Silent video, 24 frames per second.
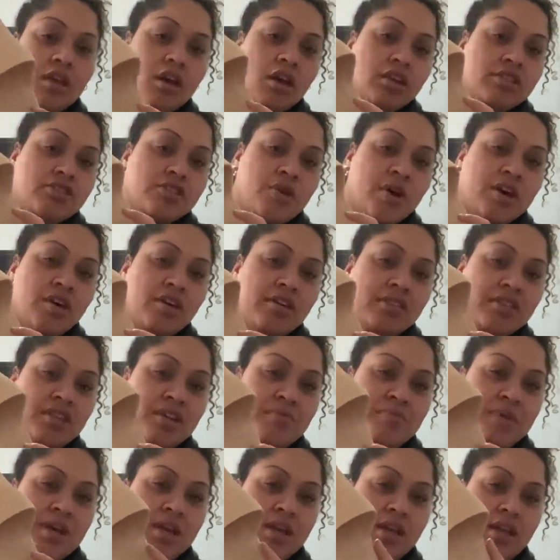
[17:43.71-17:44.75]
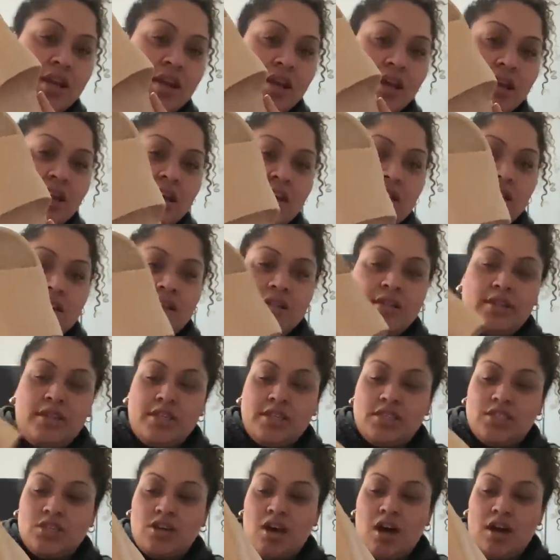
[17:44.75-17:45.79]
So I got them in
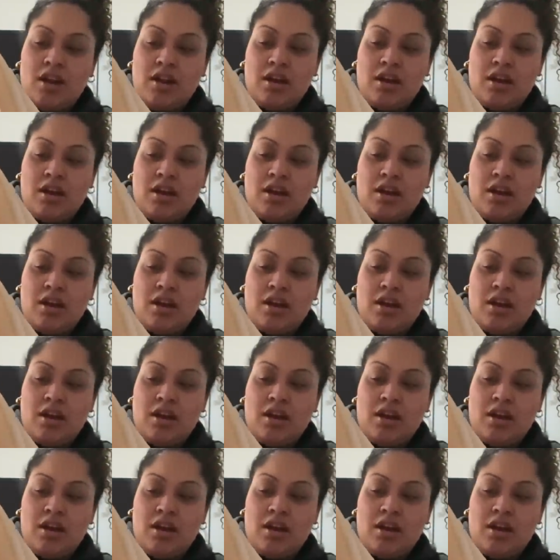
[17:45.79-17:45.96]
this kind